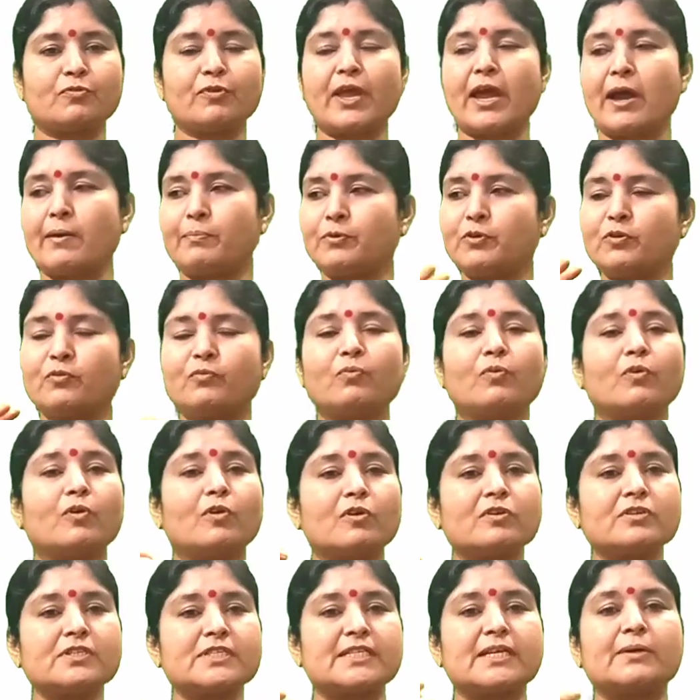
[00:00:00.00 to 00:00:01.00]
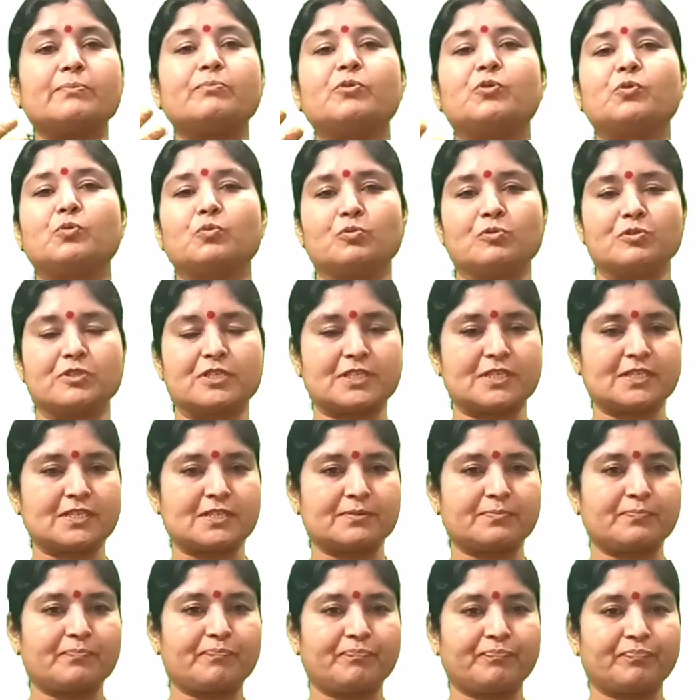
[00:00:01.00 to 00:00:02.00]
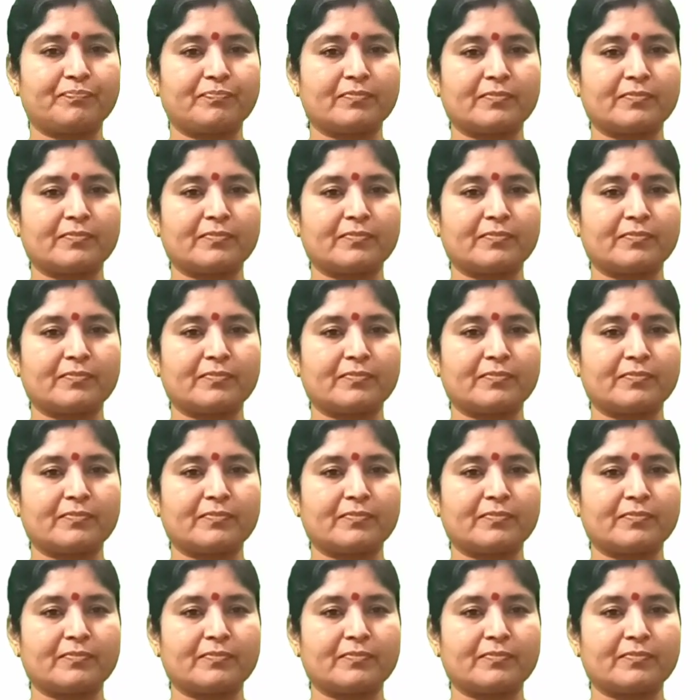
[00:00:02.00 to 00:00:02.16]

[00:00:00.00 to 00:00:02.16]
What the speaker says: we have to follow some rules.